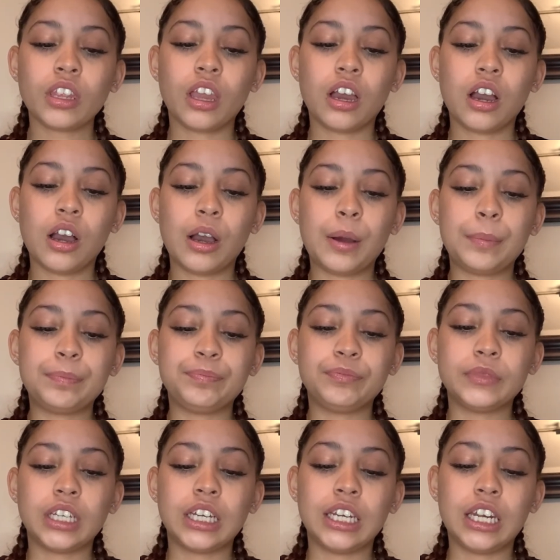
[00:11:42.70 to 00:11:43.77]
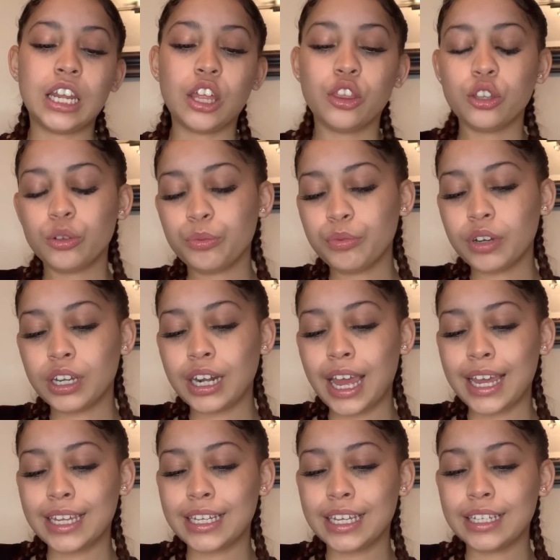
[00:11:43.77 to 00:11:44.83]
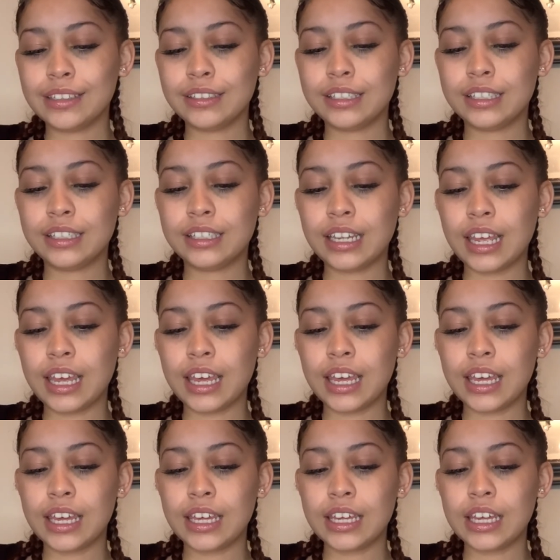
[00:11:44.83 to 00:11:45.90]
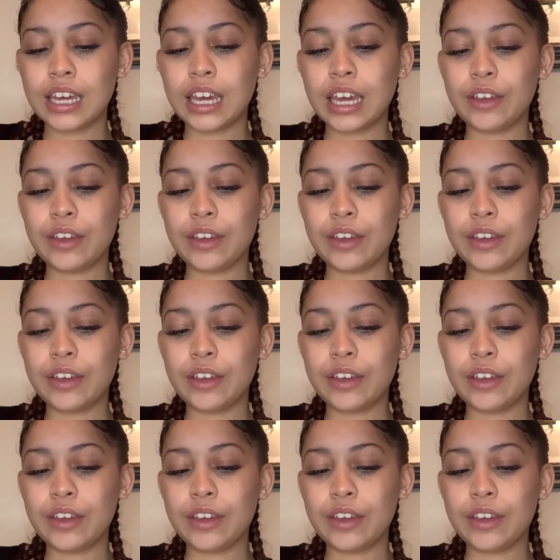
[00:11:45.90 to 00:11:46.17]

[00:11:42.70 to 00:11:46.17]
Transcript: Another one I can say,